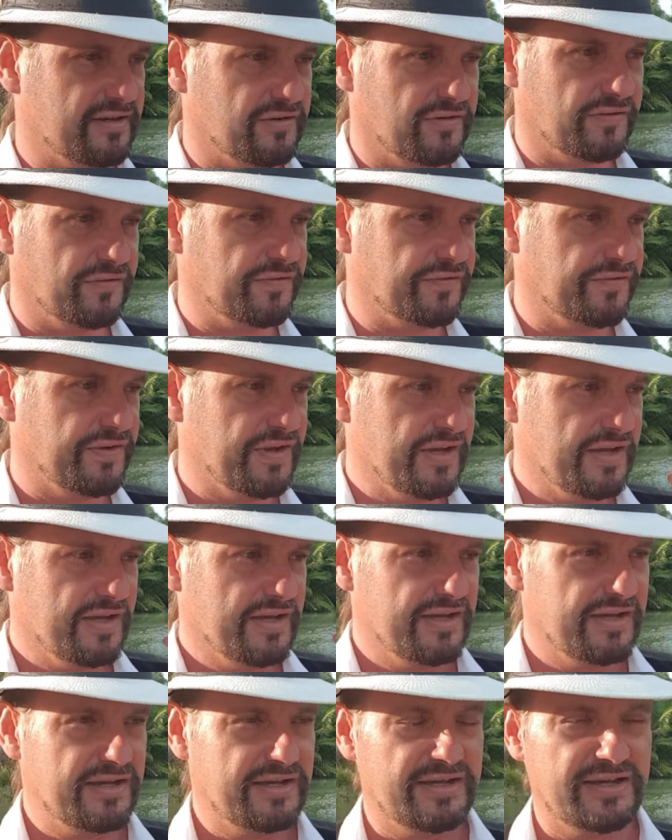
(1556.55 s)

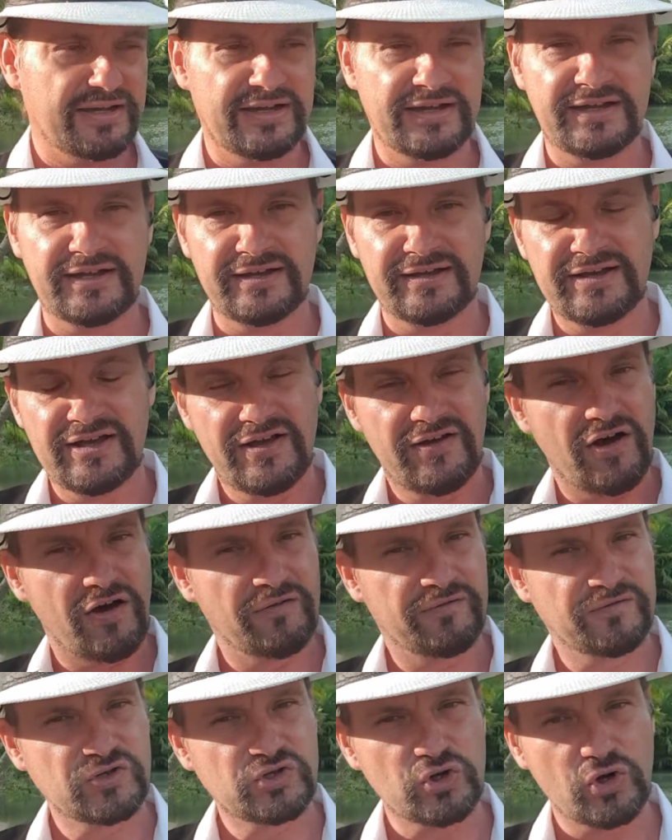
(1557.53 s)

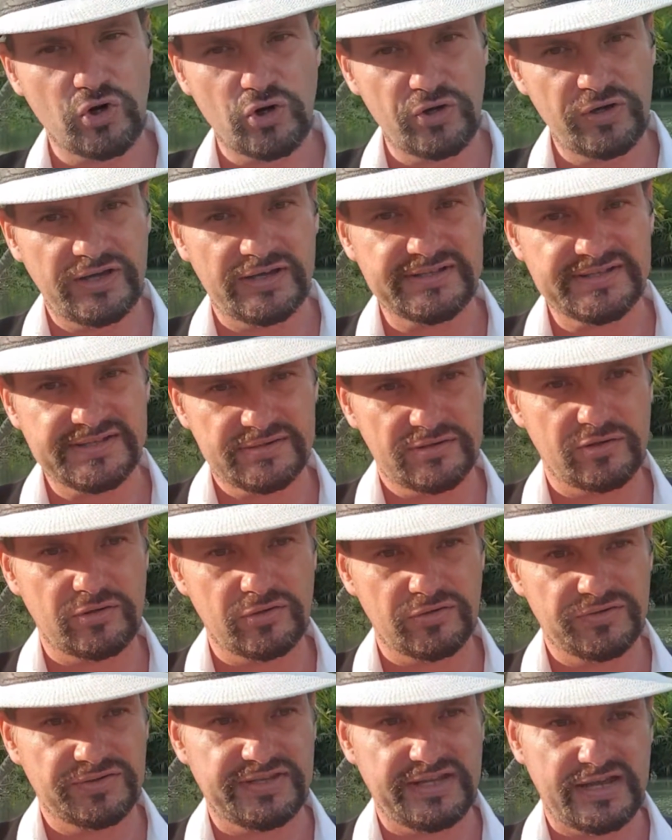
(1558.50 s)
of joy and so
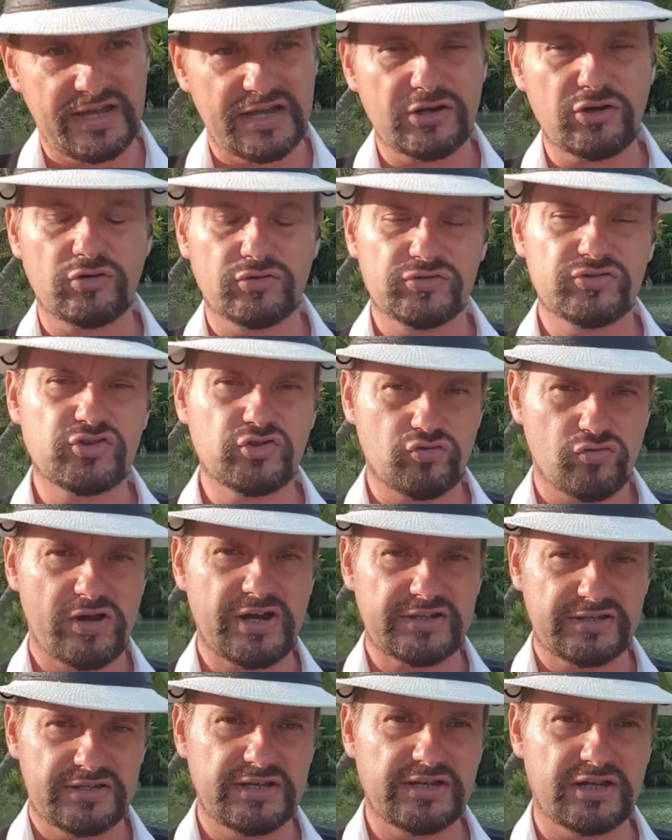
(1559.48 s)
on, they are
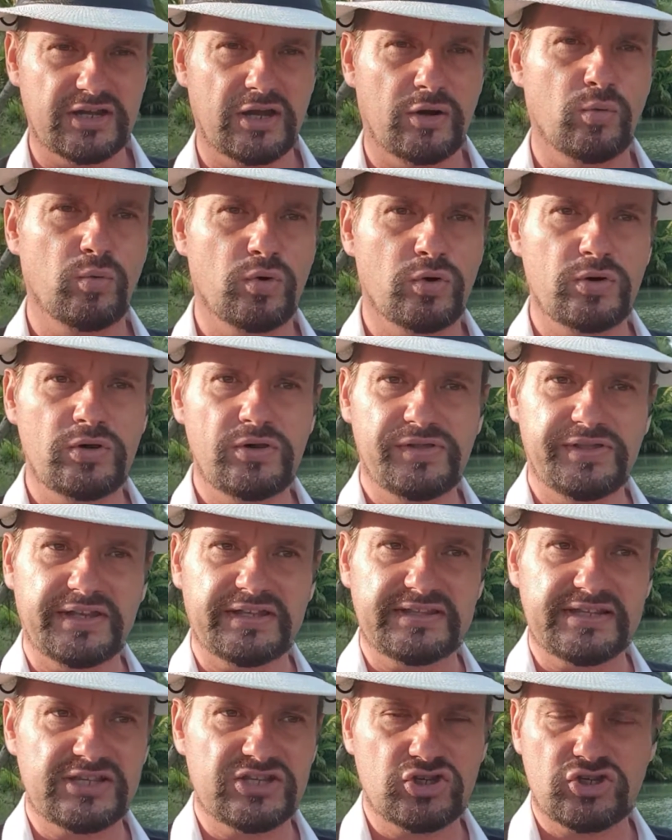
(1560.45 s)
constructing a world
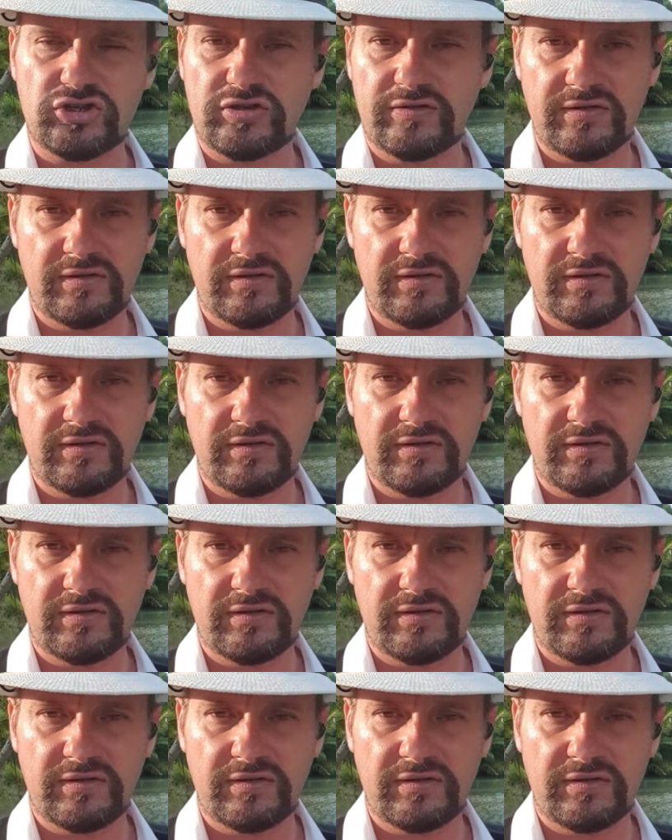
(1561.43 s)
that is